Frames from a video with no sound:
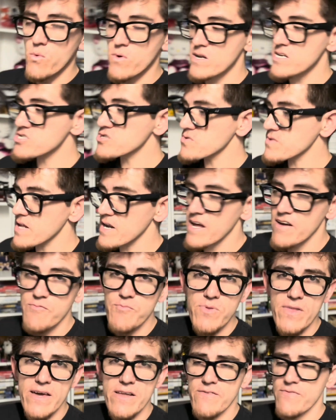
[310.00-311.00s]
I show that I have
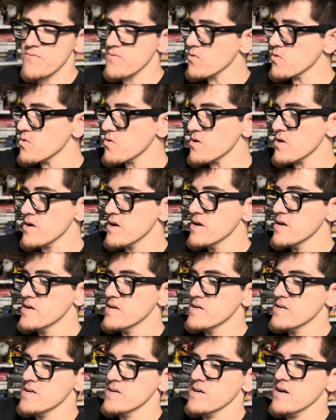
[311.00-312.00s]
planned for
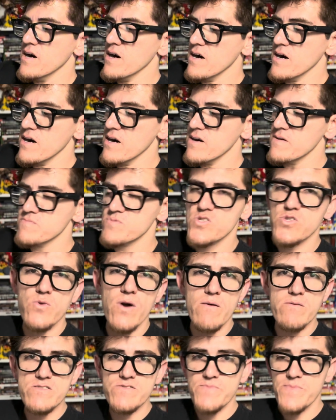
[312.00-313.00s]
2
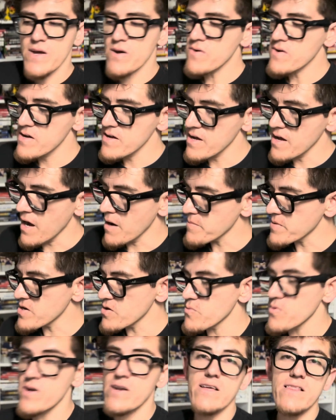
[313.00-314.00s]
hours from now, I'm gonna
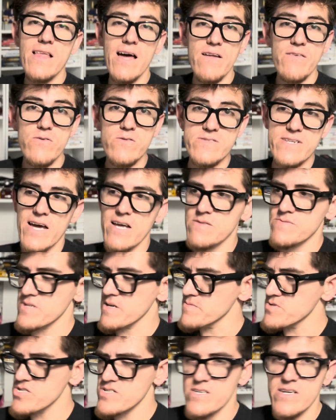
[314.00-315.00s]
run a lot of those items. I'm
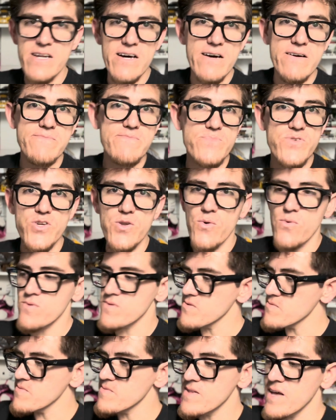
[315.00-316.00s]
just gonna,
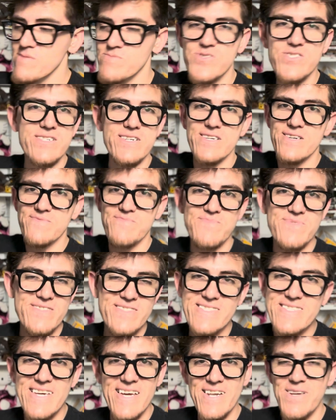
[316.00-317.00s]
I'm just gonna
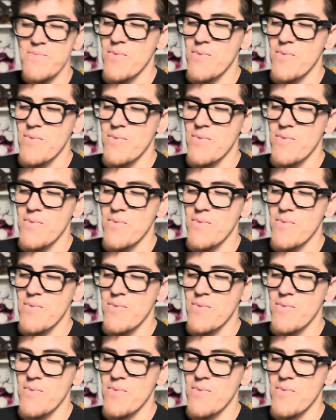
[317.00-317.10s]
send them